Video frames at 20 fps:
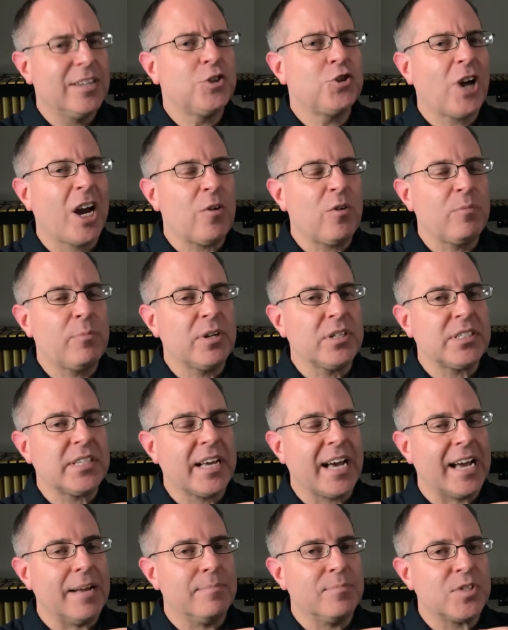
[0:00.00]
Try it one more
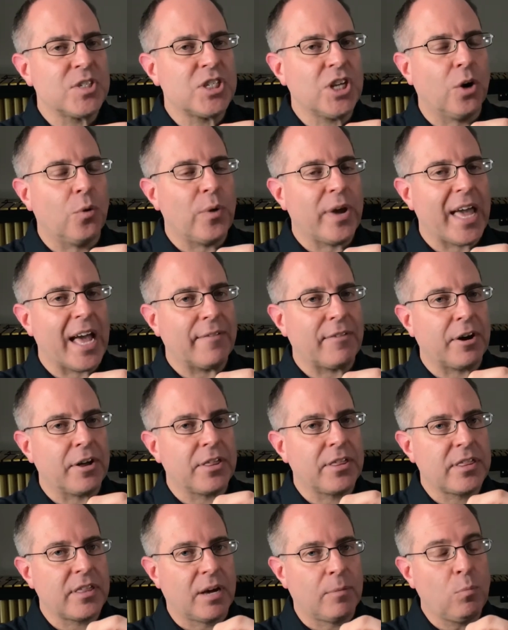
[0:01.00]
time. So we have our
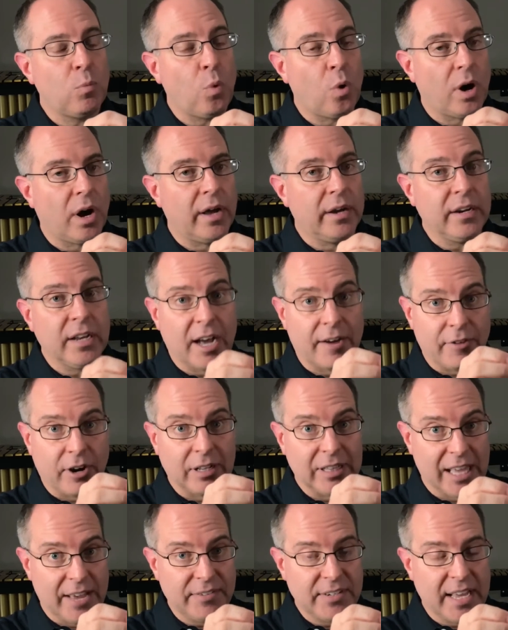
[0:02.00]
thumb 1 of our
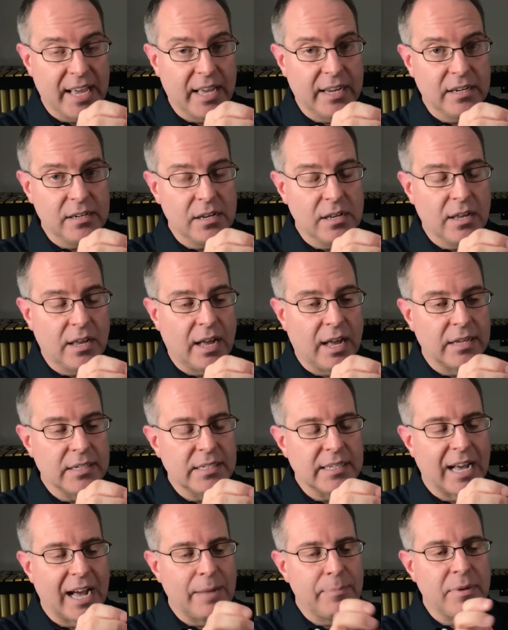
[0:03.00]
left hand on
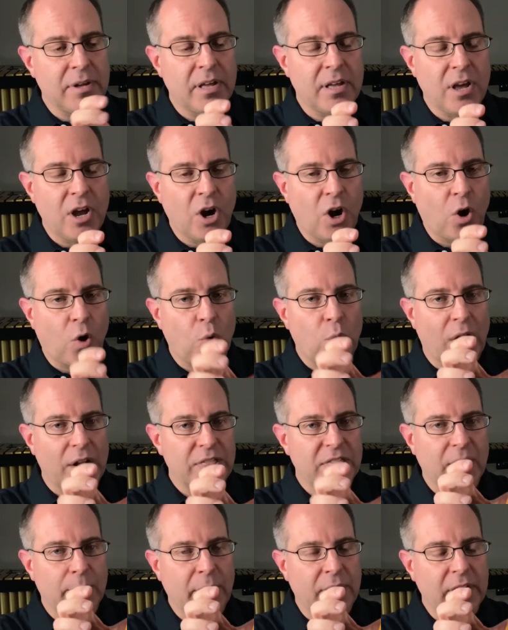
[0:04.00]
top, right
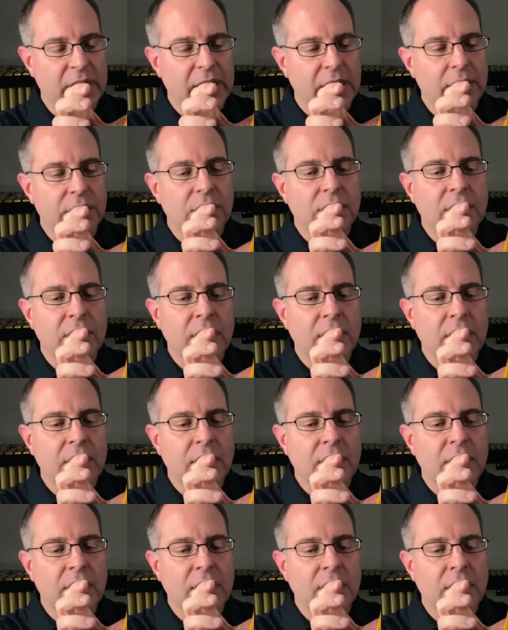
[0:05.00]
thumb underneath,